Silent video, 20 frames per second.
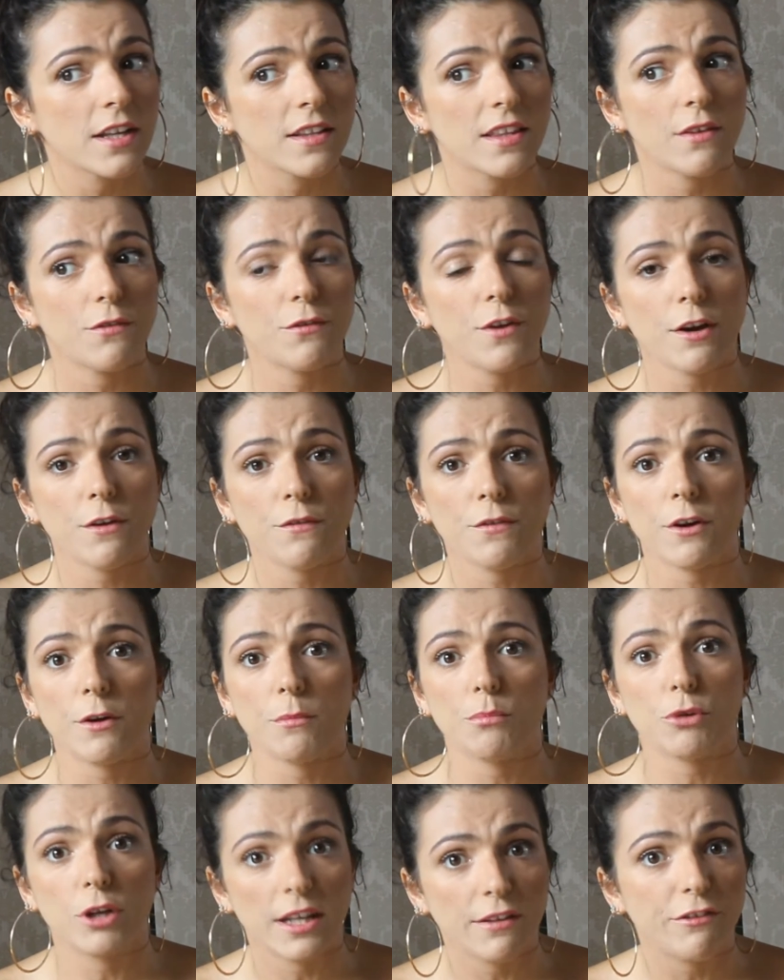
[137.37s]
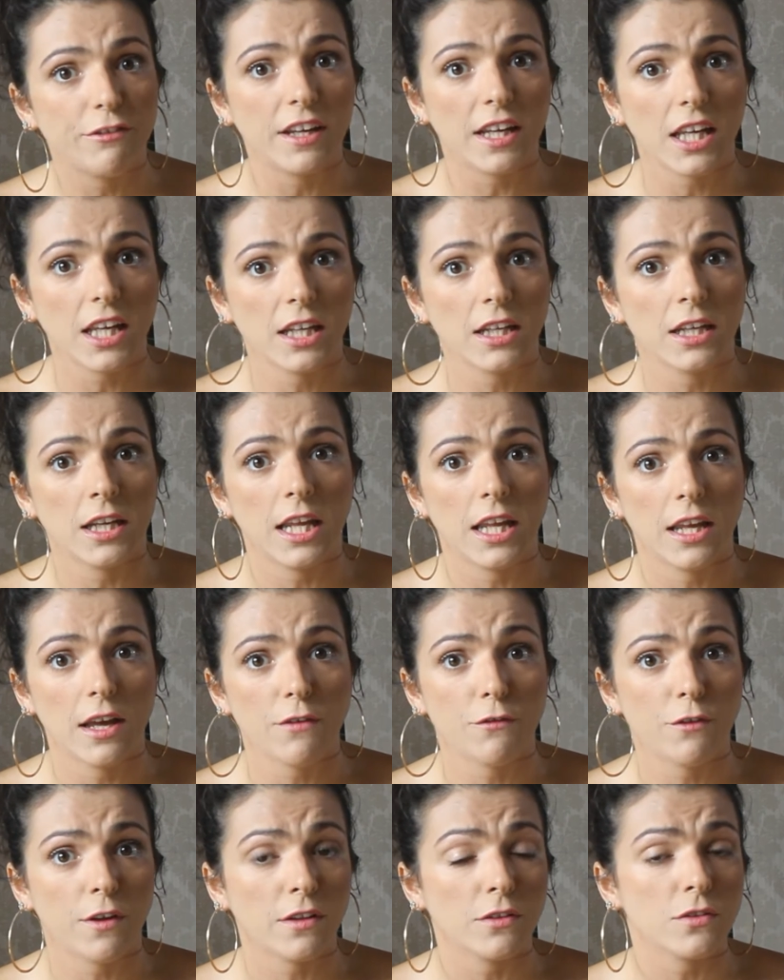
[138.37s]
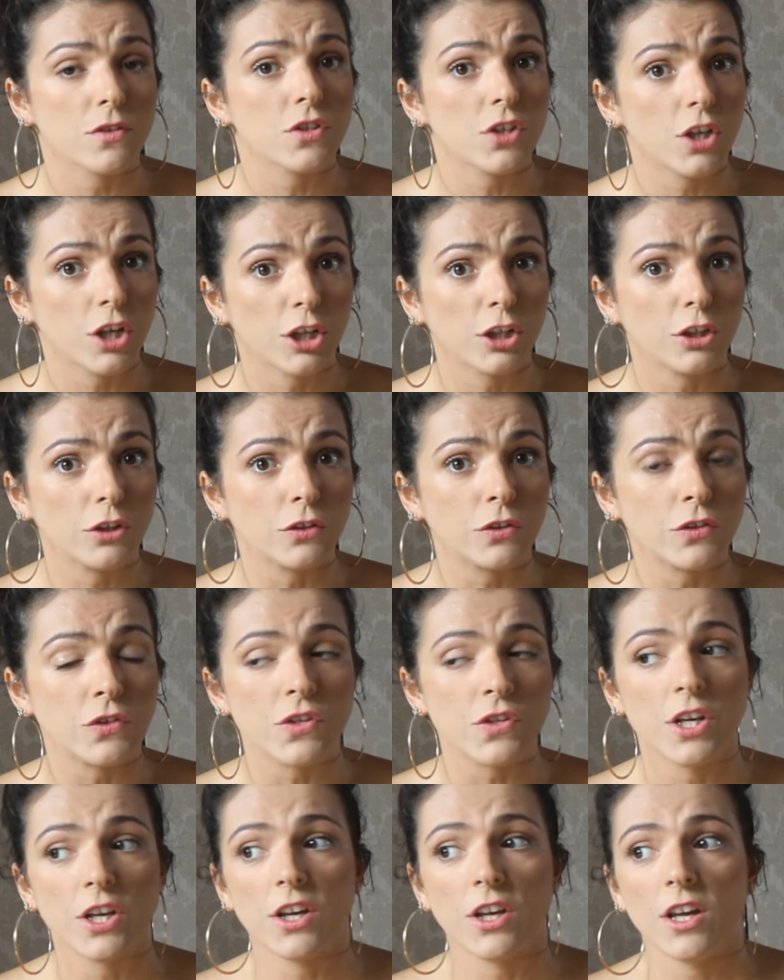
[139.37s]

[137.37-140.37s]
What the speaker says: They're very prolific in EFL circles.